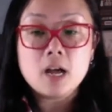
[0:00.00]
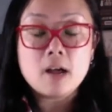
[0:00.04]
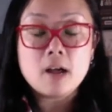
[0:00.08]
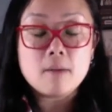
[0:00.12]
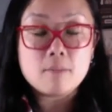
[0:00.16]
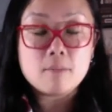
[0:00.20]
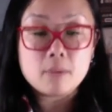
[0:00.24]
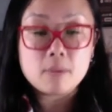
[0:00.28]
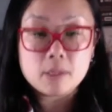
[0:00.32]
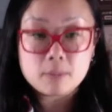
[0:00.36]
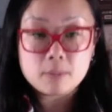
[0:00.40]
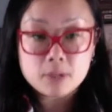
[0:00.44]

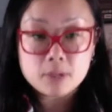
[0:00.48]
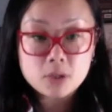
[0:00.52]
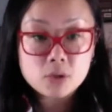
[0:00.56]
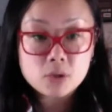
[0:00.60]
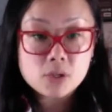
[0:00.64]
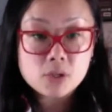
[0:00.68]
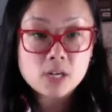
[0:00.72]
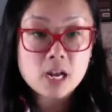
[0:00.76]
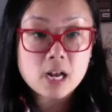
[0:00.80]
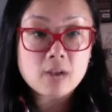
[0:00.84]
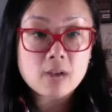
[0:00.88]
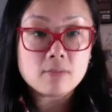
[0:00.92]
maybe you
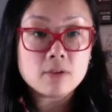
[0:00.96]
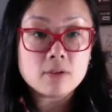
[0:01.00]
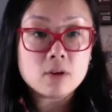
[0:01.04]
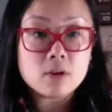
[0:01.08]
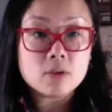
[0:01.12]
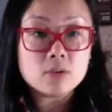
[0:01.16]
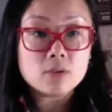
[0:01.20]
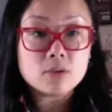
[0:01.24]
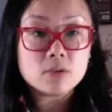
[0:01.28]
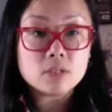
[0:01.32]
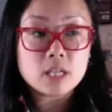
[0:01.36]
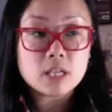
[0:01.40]
should
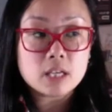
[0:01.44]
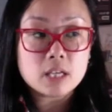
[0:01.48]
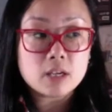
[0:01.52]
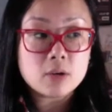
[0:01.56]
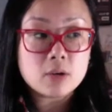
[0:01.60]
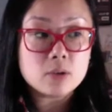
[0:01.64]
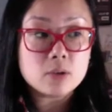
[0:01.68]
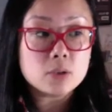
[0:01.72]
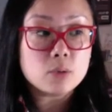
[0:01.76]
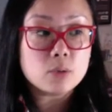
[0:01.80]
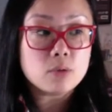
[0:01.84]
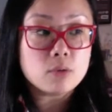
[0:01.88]
take
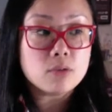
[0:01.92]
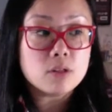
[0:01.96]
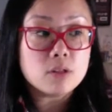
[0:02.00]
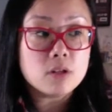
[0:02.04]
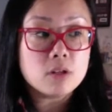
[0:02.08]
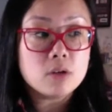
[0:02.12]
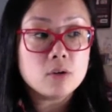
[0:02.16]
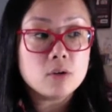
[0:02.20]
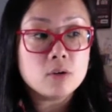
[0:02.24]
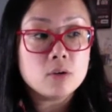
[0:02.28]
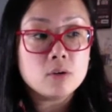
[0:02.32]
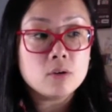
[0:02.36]
Ghost with
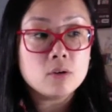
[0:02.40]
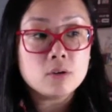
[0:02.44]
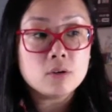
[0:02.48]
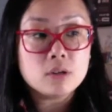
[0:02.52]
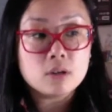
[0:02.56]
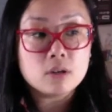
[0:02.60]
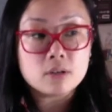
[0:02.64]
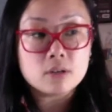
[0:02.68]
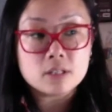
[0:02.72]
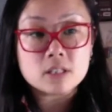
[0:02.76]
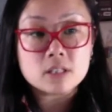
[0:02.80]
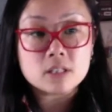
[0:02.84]
you.
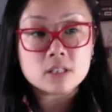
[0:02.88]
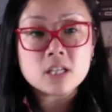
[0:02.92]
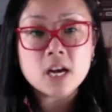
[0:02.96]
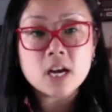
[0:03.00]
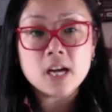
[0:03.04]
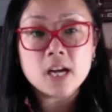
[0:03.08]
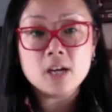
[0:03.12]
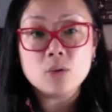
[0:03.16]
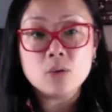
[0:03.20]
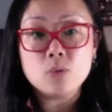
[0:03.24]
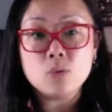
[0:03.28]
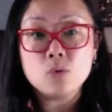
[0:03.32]
He's a
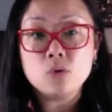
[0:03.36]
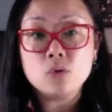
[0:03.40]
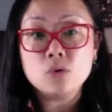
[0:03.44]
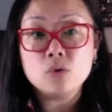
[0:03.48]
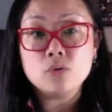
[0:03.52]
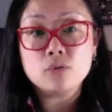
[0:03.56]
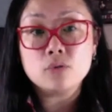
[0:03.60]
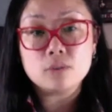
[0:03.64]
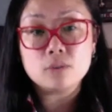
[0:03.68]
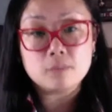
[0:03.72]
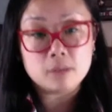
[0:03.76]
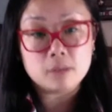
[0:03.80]

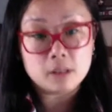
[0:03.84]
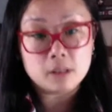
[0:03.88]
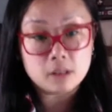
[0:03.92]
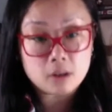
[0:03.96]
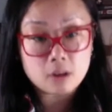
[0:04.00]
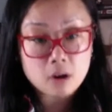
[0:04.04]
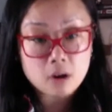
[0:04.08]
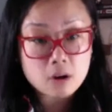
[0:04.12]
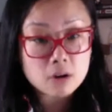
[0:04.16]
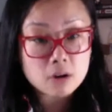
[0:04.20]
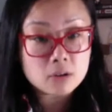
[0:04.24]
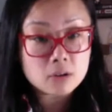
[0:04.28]
direwolf. He
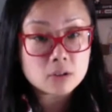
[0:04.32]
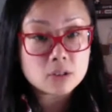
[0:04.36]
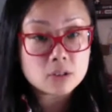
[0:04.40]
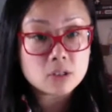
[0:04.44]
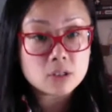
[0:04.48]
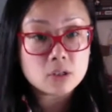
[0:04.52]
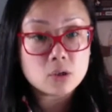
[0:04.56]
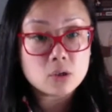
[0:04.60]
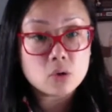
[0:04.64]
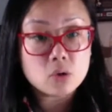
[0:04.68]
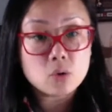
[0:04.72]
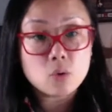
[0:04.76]
belongs
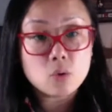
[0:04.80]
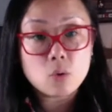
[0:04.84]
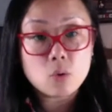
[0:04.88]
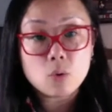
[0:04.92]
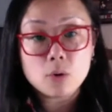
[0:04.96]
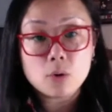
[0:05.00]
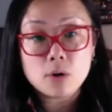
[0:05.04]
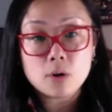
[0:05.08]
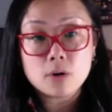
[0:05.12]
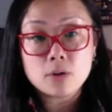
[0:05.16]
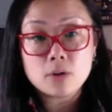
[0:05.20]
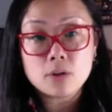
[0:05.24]
in the
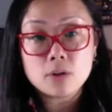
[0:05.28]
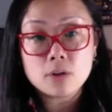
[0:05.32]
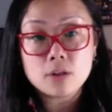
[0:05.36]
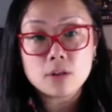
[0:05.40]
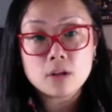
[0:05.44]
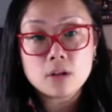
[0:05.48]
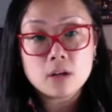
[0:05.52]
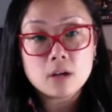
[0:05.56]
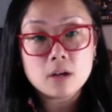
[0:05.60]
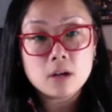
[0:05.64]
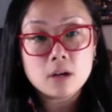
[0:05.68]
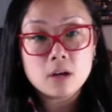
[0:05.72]
north,
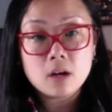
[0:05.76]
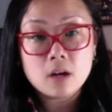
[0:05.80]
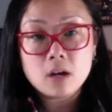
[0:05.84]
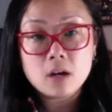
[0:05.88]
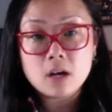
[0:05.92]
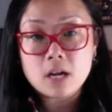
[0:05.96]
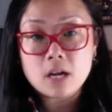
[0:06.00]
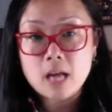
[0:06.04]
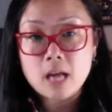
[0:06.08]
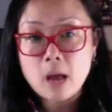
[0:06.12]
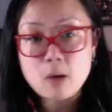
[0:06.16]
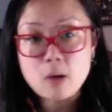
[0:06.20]

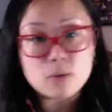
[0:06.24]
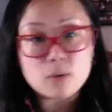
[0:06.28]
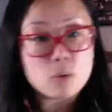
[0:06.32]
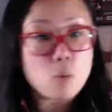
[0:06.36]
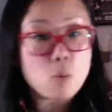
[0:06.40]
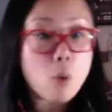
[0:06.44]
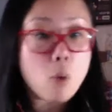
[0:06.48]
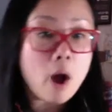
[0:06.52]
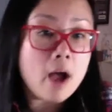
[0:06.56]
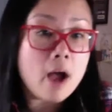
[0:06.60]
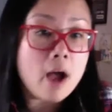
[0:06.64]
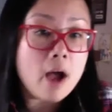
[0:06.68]
out in the
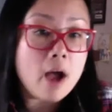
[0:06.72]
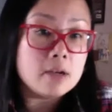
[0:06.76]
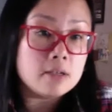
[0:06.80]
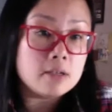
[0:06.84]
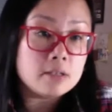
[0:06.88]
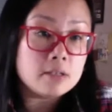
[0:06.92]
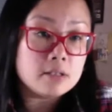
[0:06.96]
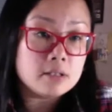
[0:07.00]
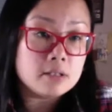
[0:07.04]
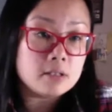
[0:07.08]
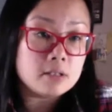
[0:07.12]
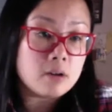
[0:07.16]

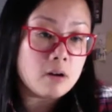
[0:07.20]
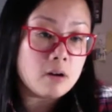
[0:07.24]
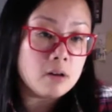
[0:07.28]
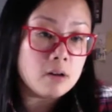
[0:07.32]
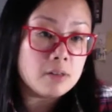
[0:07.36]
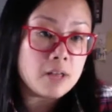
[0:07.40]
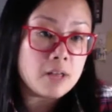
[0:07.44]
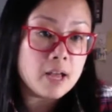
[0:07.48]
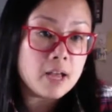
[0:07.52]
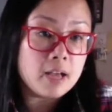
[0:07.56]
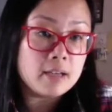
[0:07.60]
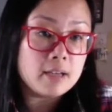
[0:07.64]
wilds, and all
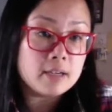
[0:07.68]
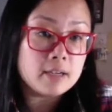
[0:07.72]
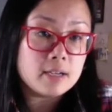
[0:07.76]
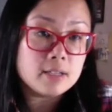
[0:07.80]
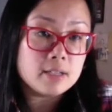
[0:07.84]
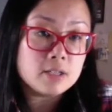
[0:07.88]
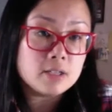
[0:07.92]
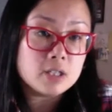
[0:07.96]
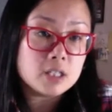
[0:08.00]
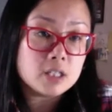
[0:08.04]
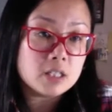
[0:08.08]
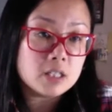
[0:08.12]
that. And
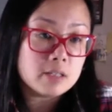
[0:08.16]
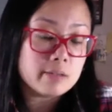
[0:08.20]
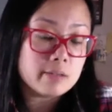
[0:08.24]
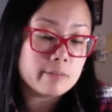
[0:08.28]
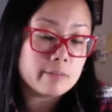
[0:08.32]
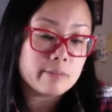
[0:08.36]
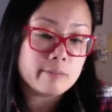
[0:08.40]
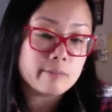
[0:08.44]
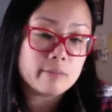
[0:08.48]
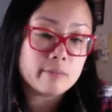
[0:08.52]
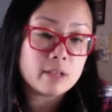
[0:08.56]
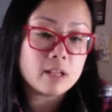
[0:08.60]

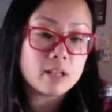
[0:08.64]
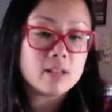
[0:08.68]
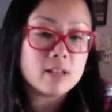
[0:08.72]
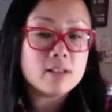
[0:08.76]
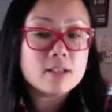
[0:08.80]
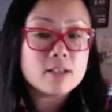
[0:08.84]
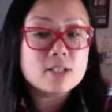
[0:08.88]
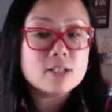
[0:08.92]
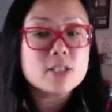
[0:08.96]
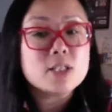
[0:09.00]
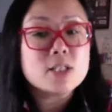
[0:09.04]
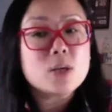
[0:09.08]

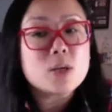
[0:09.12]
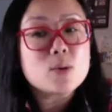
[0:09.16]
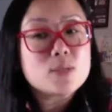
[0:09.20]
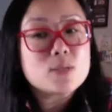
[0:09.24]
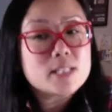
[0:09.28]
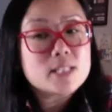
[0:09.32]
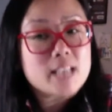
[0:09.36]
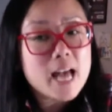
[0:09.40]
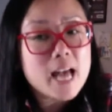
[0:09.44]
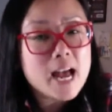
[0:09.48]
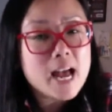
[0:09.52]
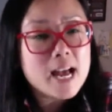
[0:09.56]
it's so
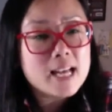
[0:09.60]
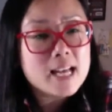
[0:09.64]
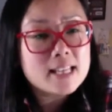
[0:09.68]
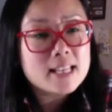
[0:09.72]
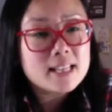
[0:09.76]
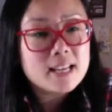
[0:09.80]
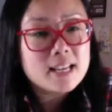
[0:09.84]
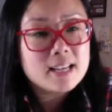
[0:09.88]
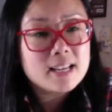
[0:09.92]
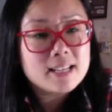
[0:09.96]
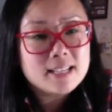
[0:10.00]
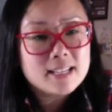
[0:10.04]
sad
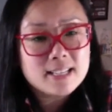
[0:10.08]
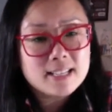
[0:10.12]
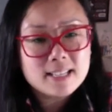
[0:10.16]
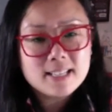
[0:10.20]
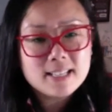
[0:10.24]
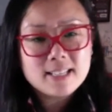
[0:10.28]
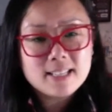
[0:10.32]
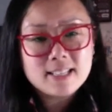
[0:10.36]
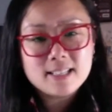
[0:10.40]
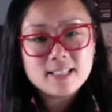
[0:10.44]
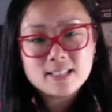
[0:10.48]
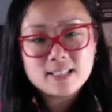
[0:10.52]
that
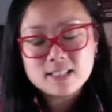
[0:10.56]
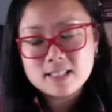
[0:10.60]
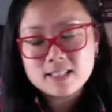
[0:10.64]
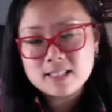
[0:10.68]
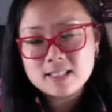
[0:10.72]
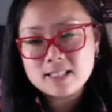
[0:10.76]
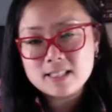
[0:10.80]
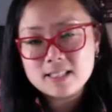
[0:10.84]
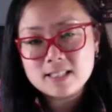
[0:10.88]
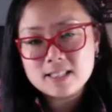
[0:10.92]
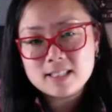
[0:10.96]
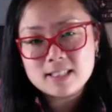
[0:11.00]
he
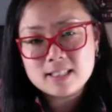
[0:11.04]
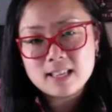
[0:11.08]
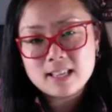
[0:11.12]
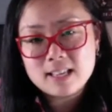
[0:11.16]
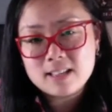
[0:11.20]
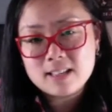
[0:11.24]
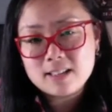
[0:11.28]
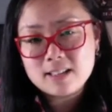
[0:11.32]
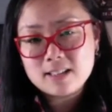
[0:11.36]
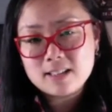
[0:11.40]
just said